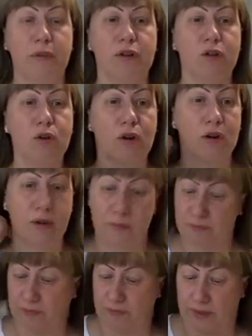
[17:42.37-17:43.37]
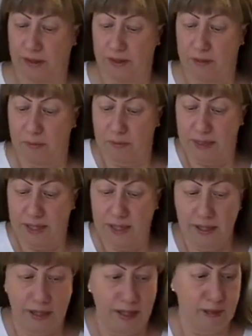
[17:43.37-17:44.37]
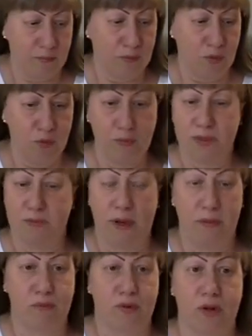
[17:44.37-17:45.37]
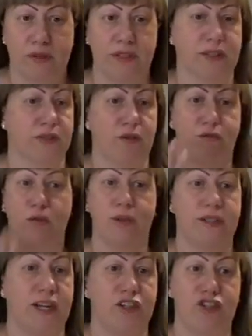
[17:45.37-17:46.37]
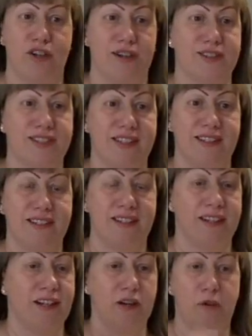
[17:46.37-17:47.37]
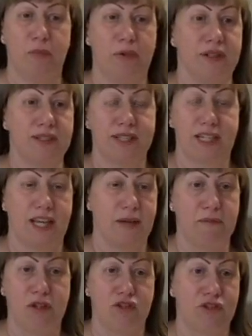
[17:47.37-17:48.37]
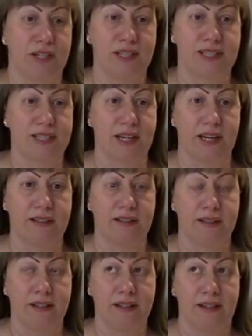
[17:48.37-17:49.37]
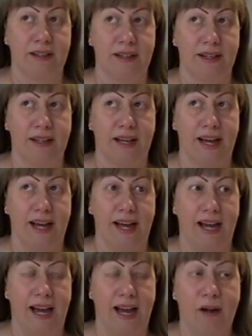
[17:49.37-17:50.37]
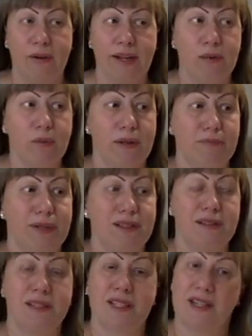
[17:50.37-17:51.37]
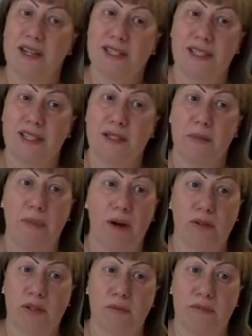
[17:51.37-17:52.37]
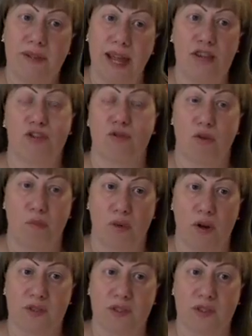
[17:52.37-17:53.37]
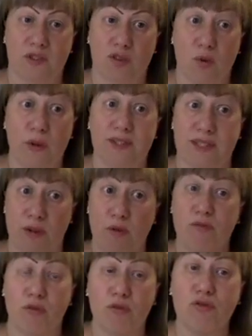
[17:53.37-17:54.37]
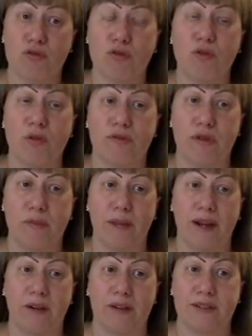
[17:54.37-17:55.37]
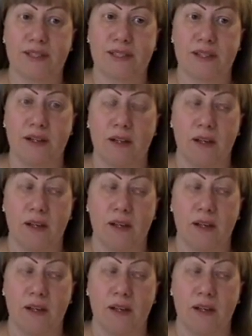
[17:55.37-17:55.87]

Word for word: But look, pee and poop is byproduct of what they ingested, plus the chemistry inside how can we be disgusted about a natural process? So it's self control of the parents.